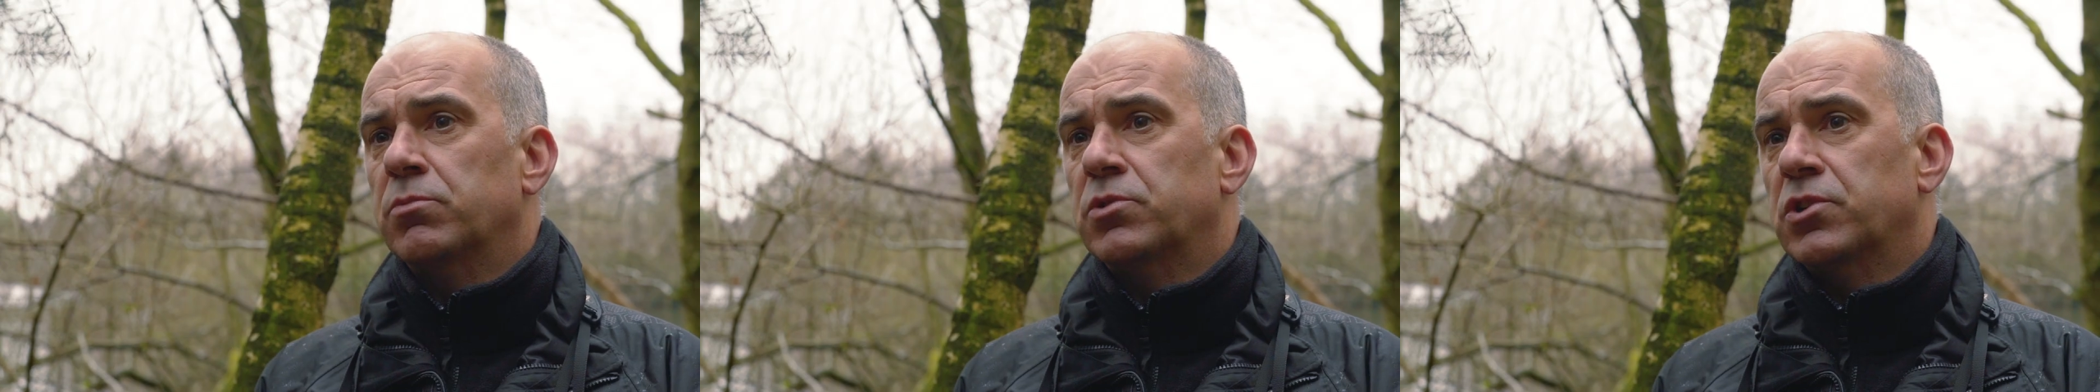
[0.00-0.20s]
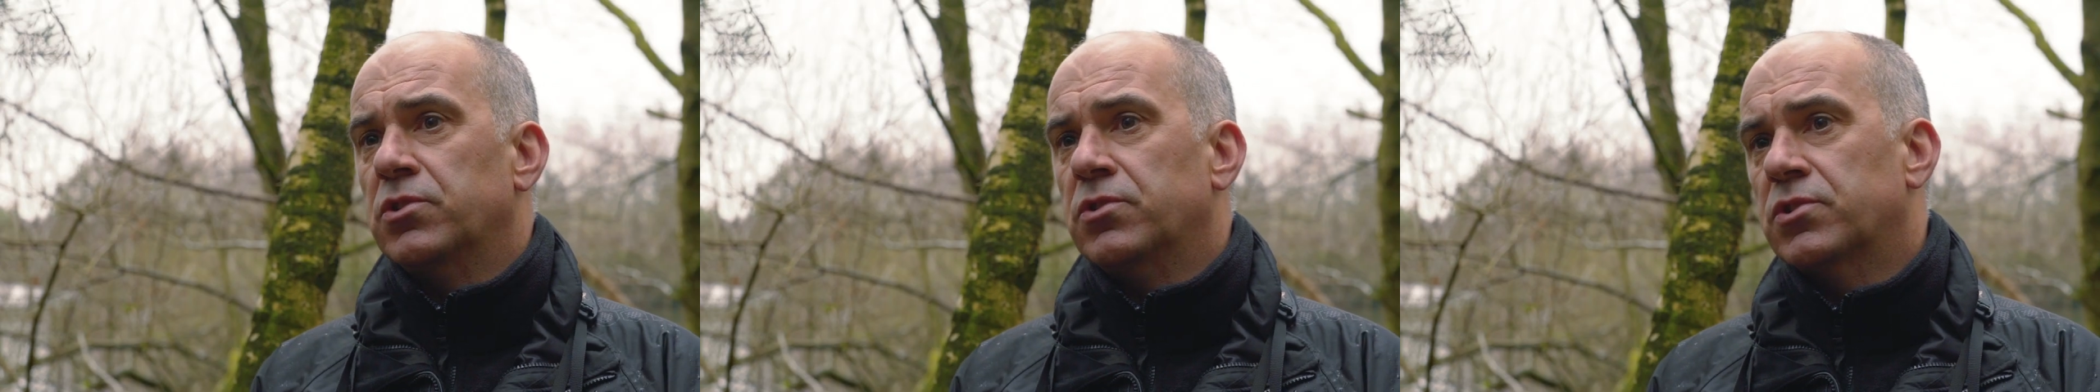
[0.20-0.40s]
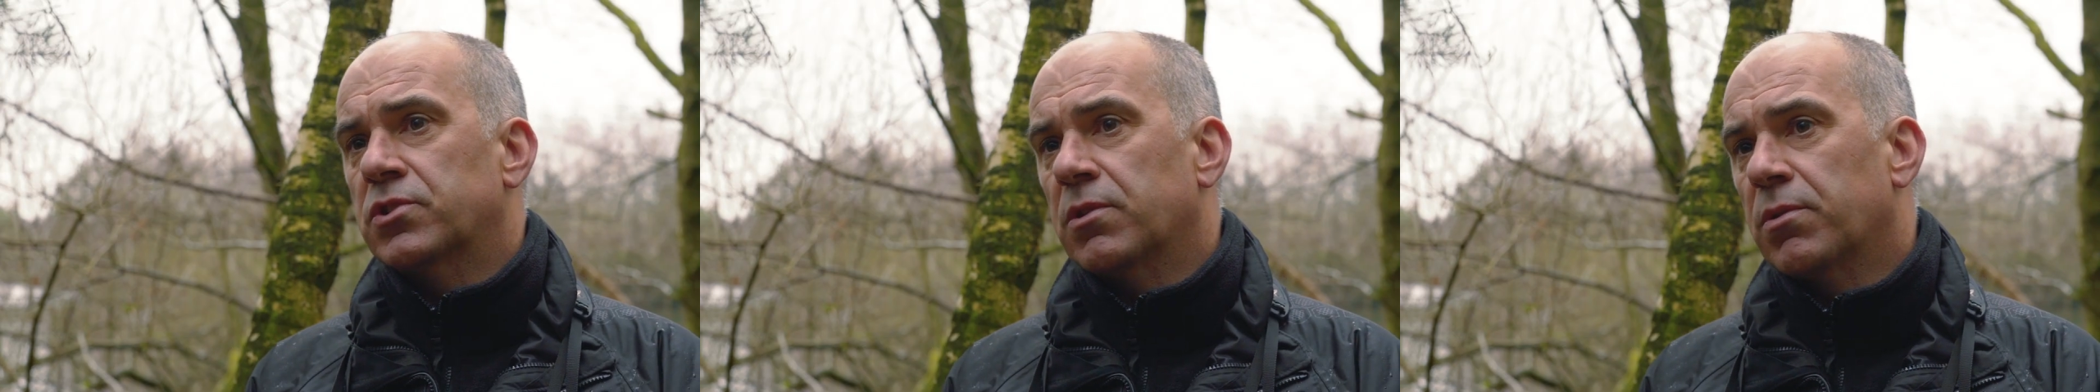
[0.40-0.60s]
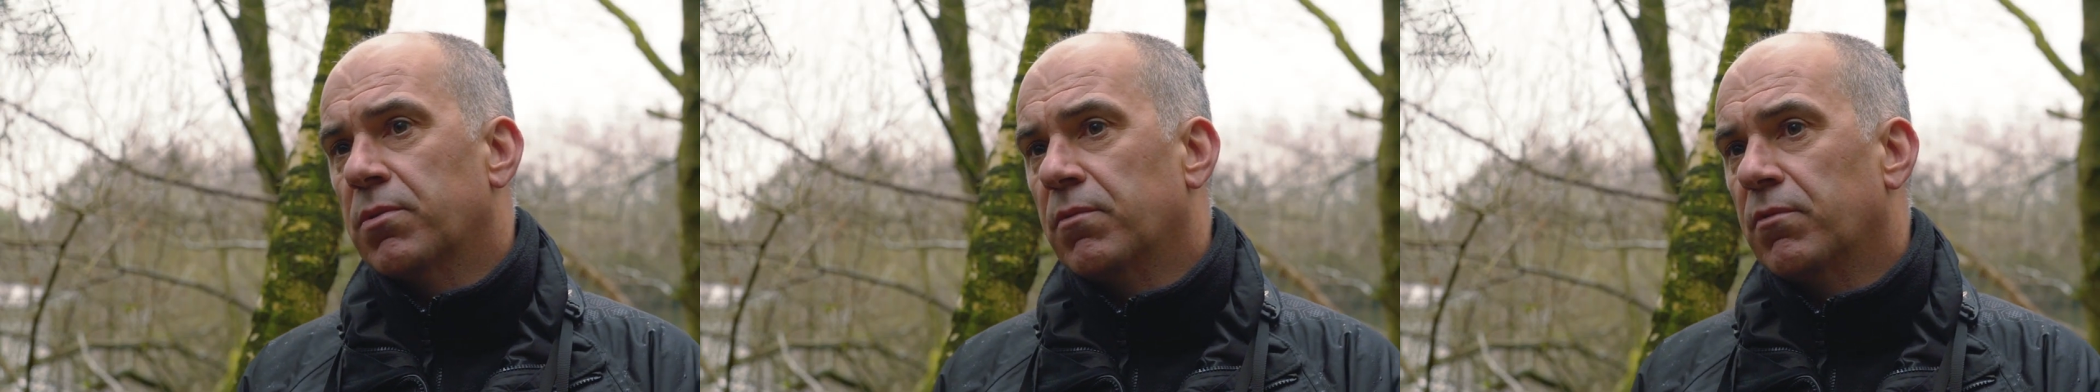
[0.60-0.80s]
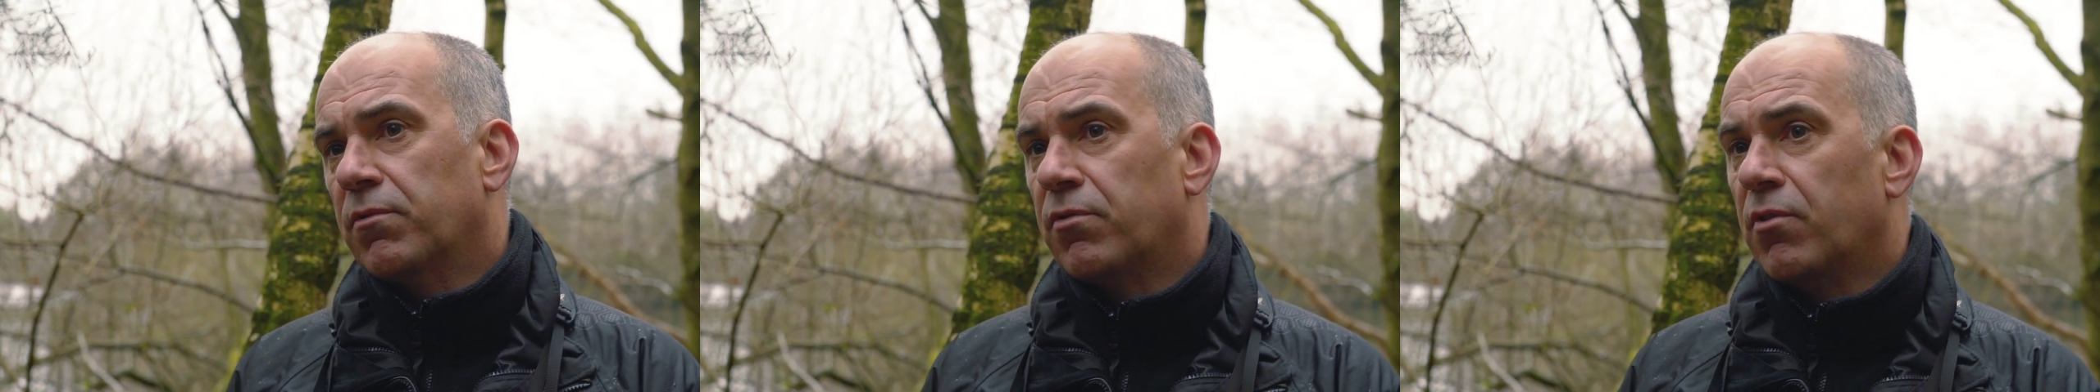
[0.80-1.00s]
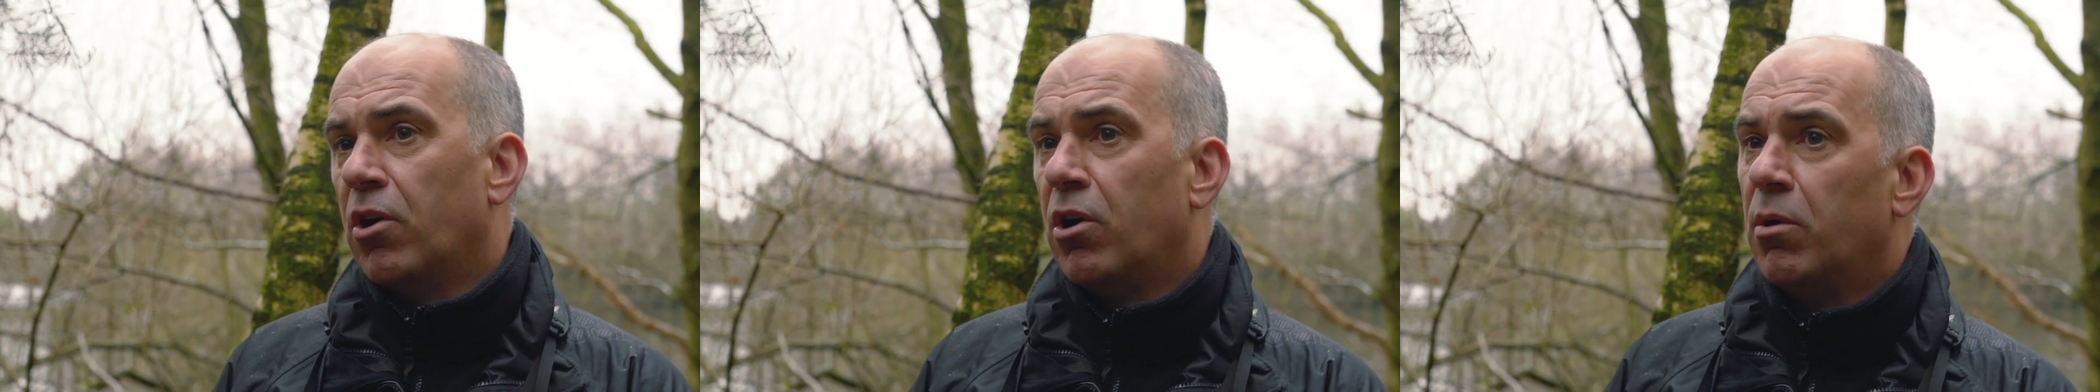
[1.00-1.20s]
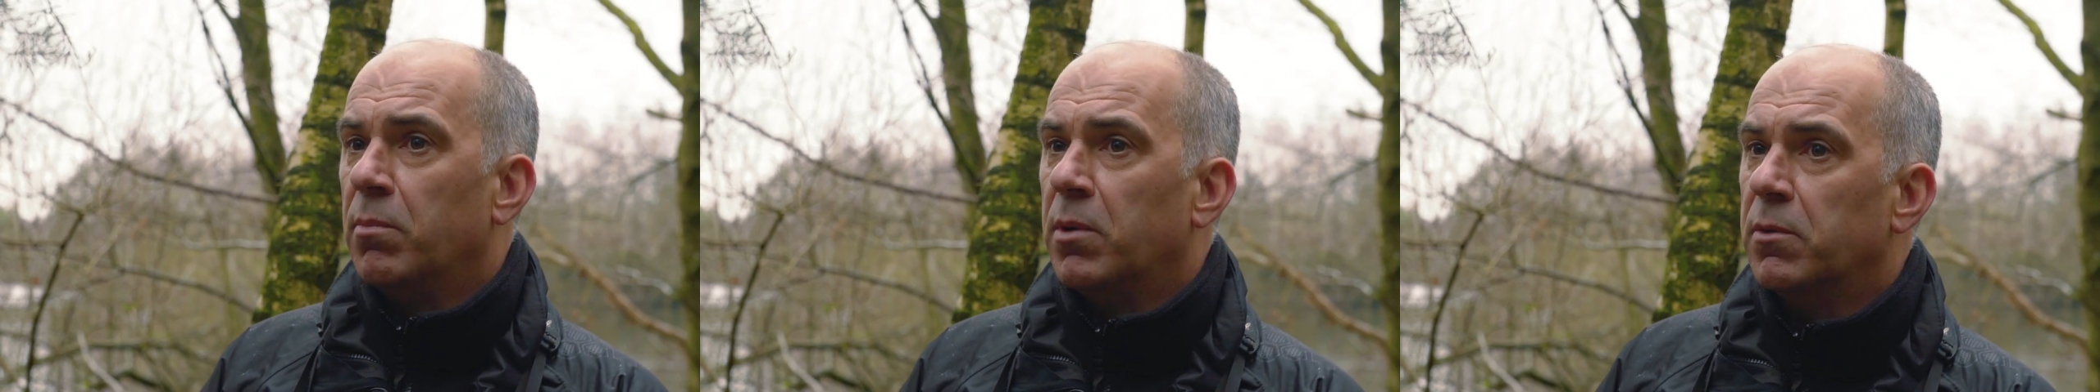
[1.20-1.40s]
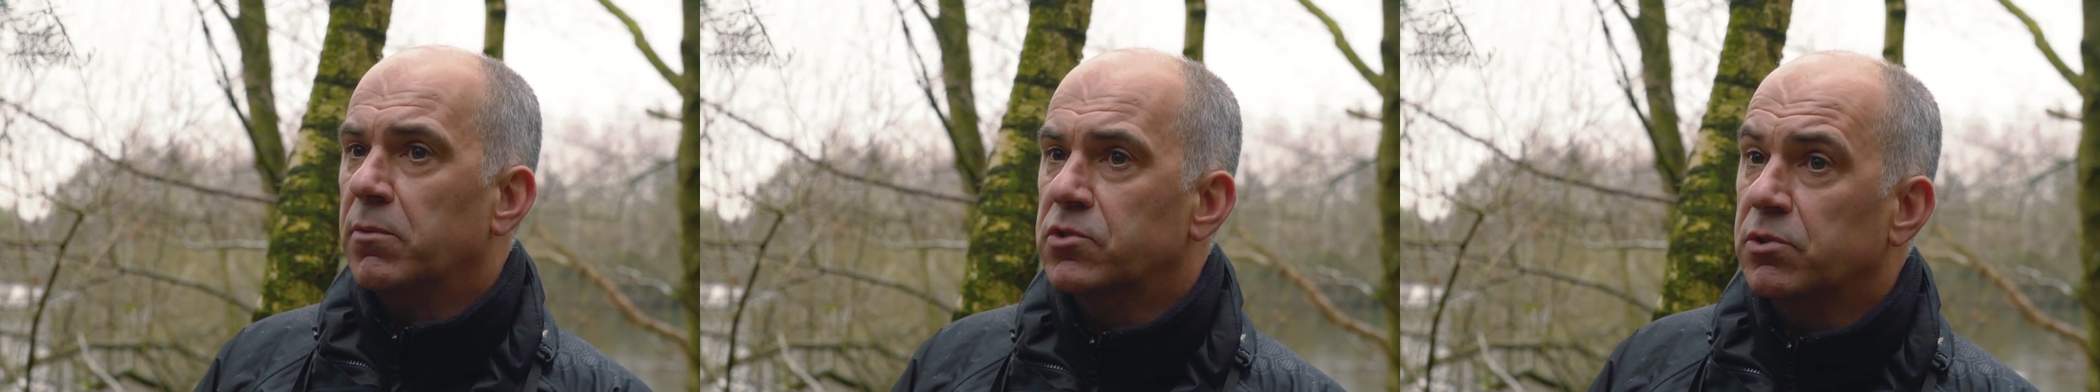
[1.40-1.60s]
options from